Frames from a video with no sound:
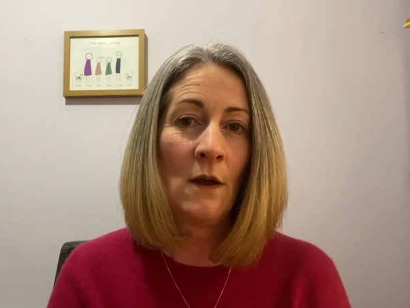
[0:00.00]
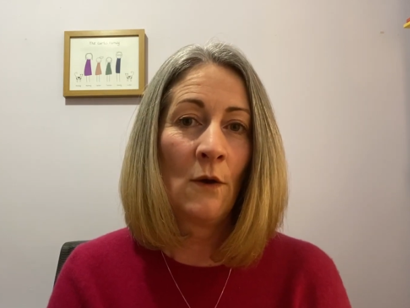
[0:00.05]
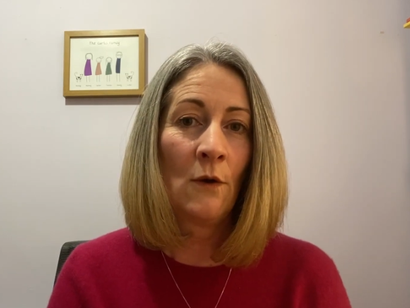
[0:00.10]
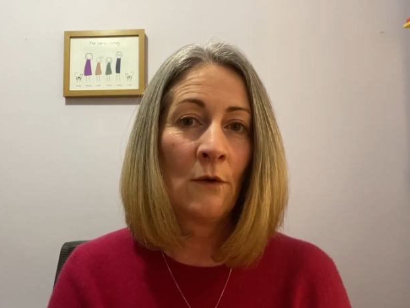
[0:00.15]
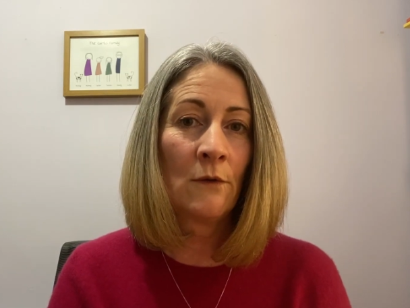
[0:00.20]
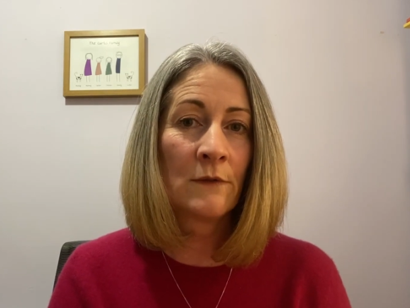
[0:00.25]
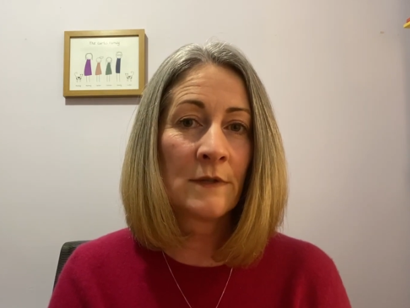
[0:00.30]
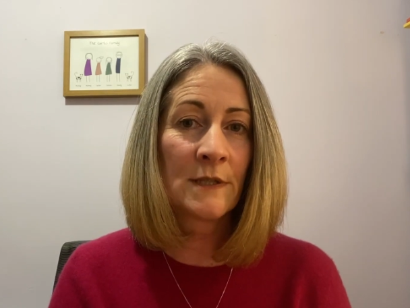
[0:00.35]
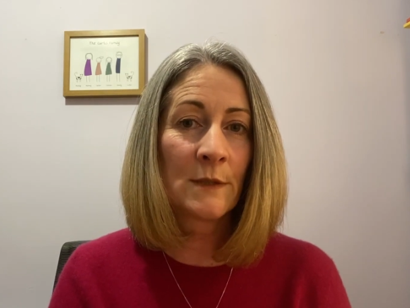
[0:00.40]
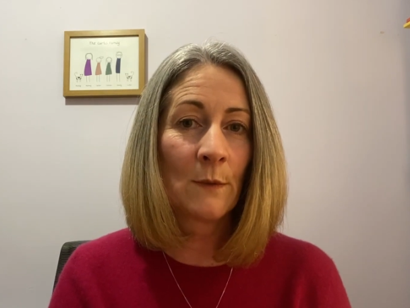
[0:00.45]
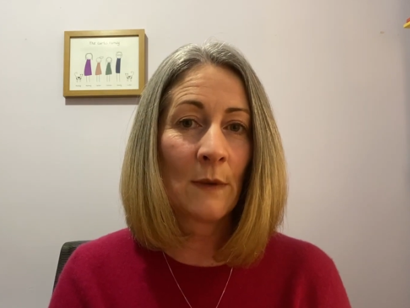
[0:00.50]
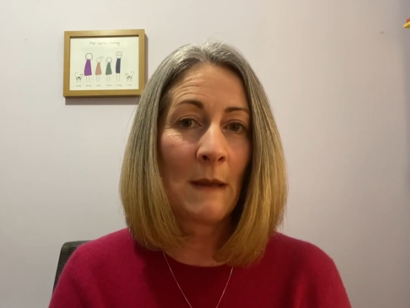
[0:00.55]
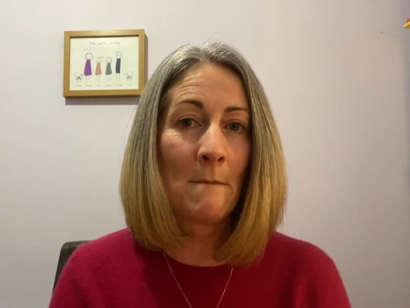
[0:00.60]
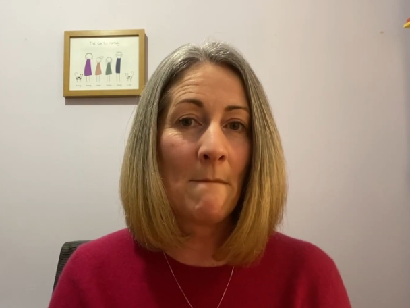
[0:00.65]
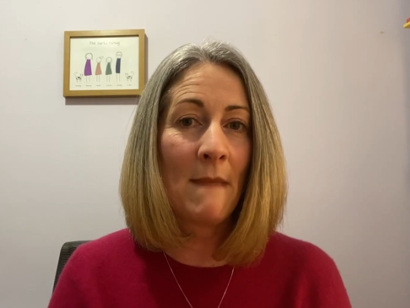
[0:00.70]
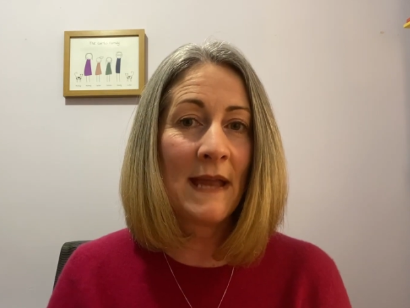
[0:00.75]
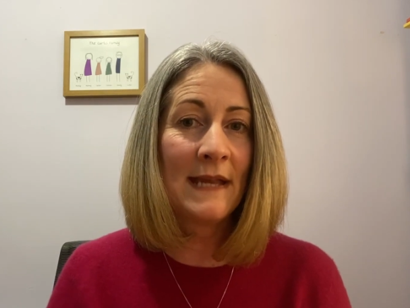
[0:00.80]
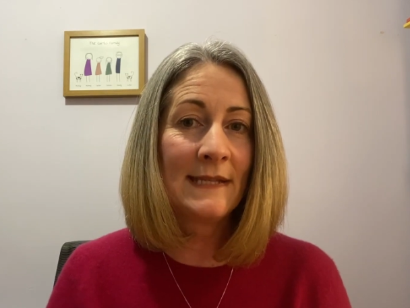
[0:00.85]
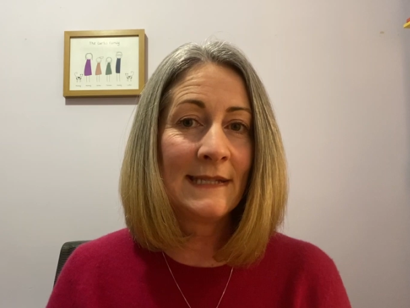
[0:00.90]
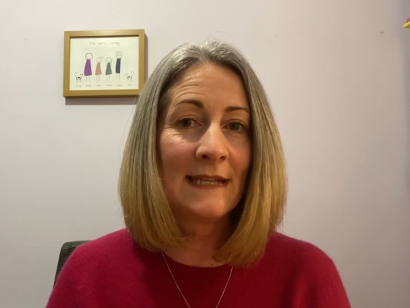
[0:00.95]
Also, it
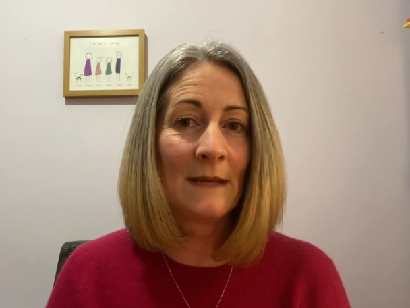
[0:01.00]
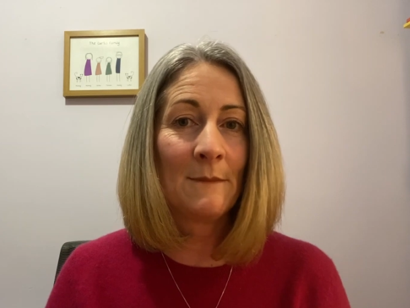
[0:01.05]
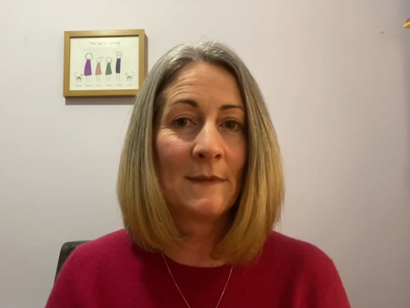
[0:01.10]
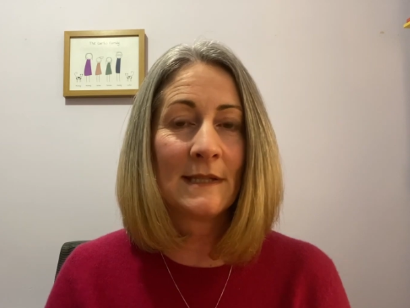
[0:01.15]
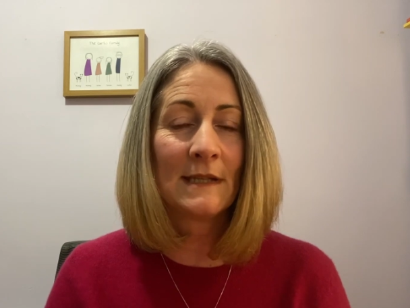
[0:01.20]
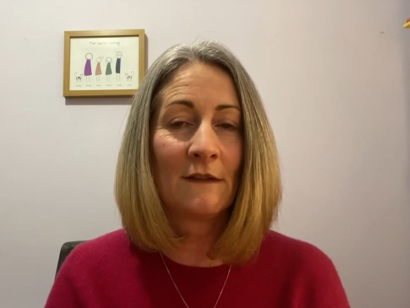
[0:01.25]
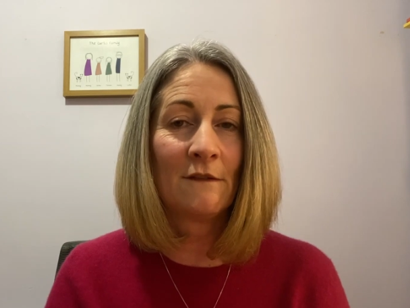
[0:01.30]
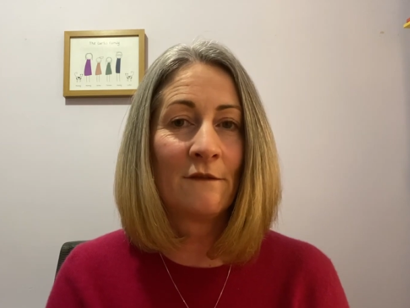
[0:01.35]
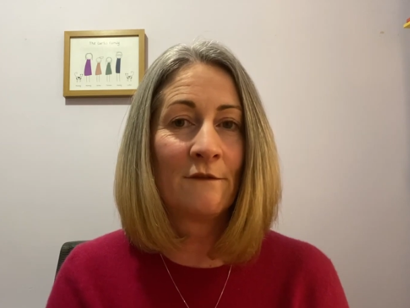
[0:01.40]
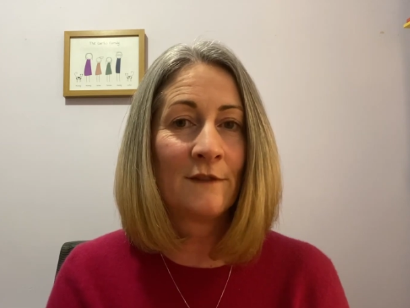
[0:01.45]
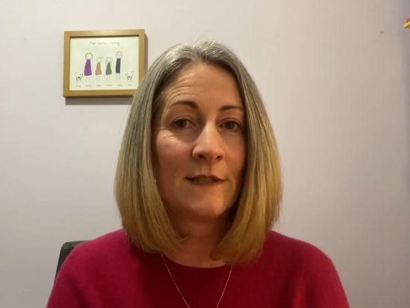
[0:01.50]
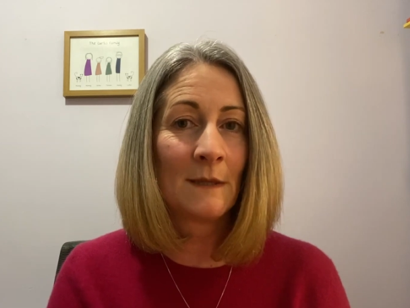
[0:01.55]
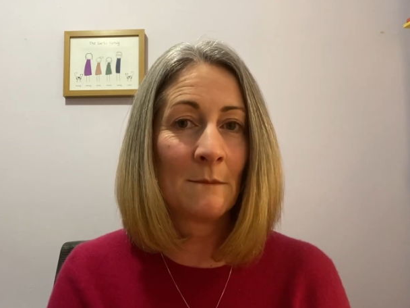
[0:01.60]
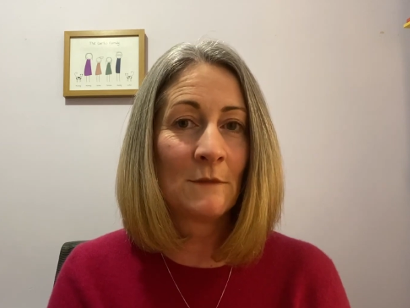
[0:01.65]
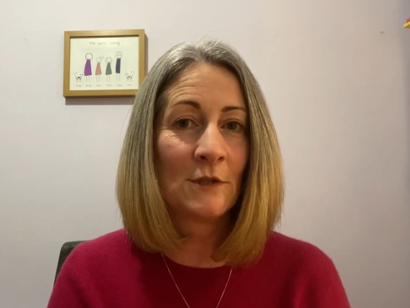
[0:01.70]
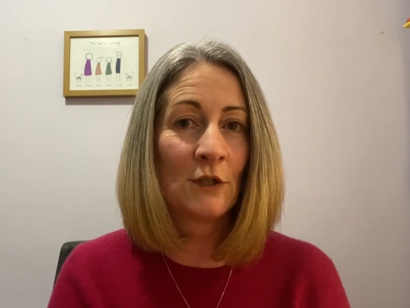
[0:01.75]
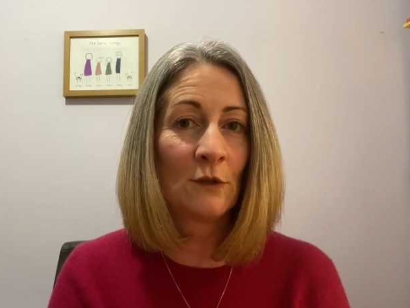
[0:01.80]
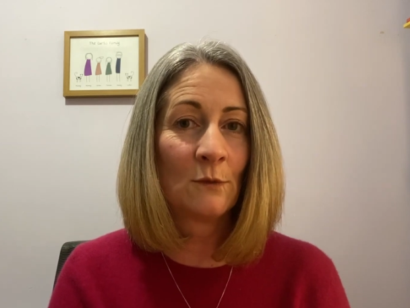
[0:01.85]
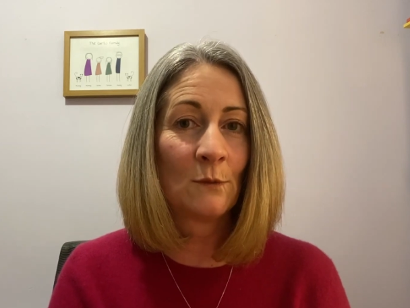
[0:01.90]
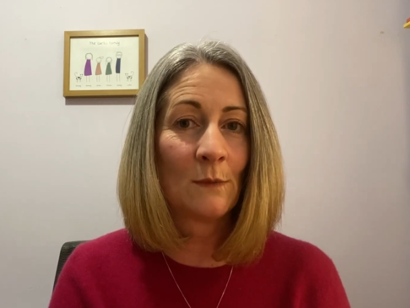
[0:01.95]
may seem as if
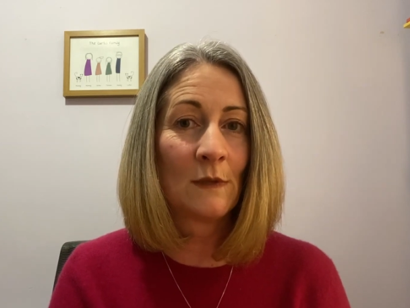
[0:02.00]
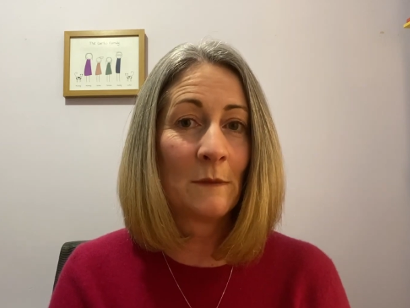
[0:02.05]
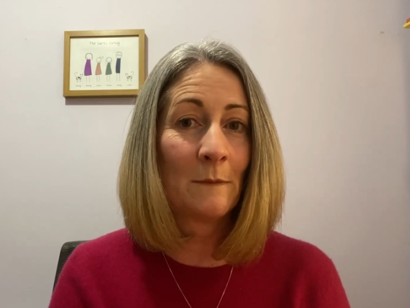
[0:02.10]
some children